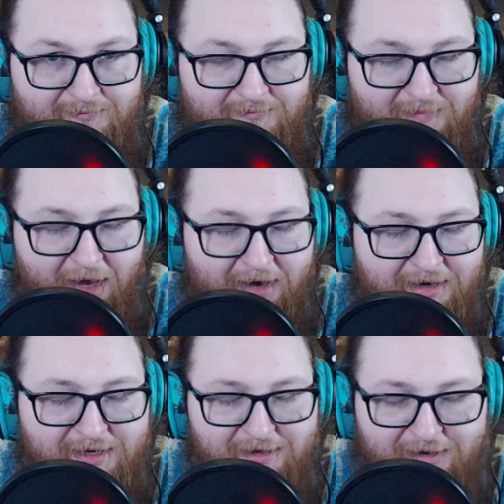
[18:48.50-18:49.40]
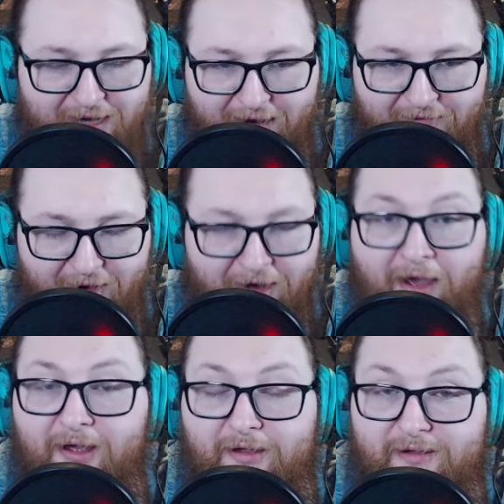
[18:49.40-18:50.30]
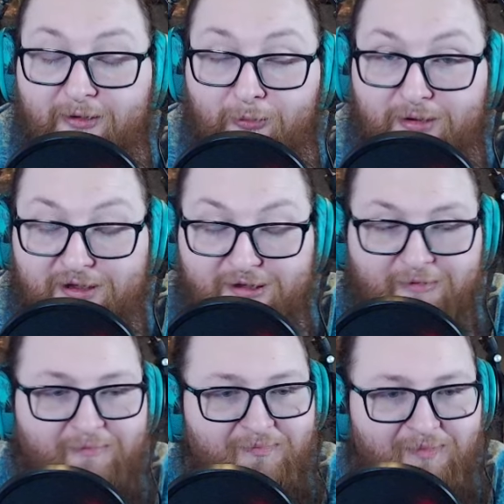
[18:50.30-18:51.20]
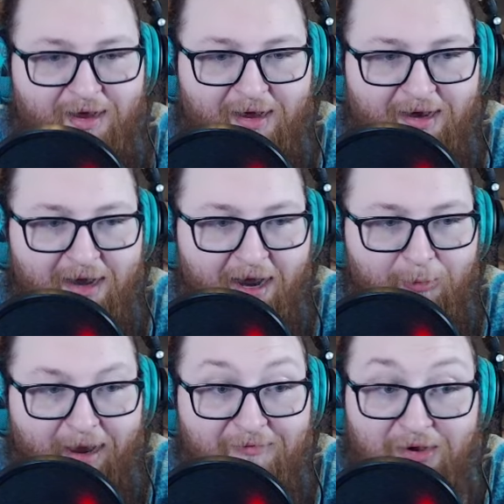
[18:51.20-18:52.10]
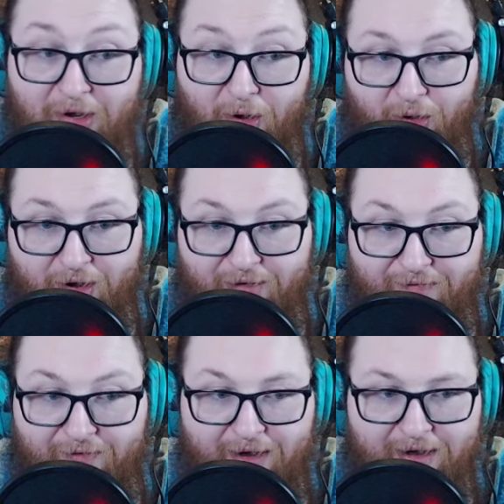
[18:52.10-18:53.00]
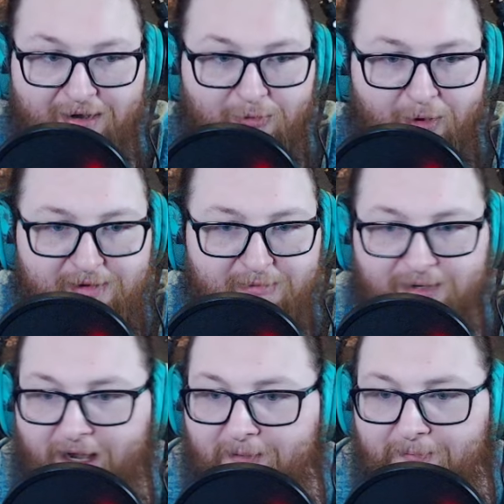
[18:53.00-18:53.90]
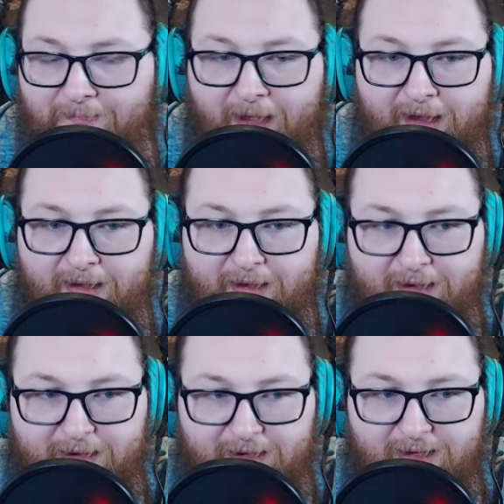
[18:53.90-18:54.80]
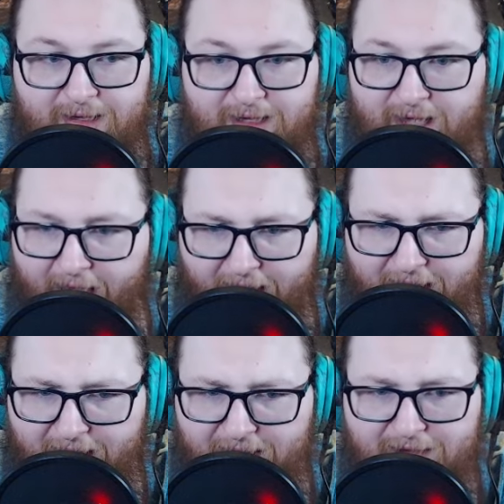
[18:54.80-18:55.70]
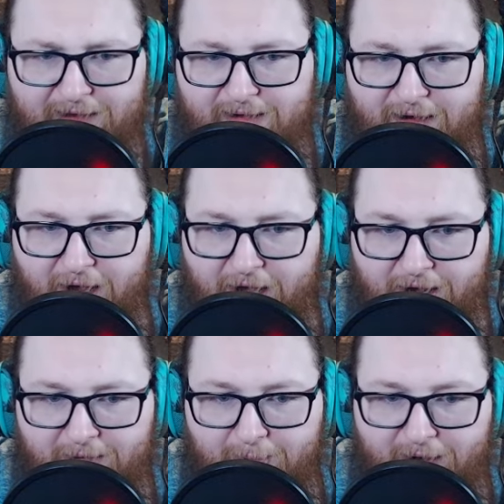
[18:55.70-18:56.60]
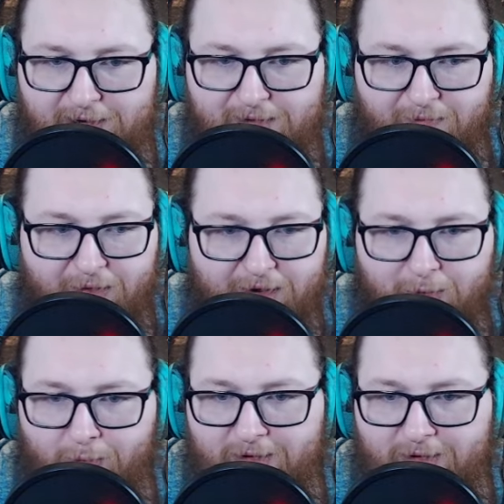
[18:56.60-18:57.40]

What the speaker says: God, I just said Typhon. Zeus. A guy we haven't heard of in quite some time. Yeah, he's like $100 for the Quarter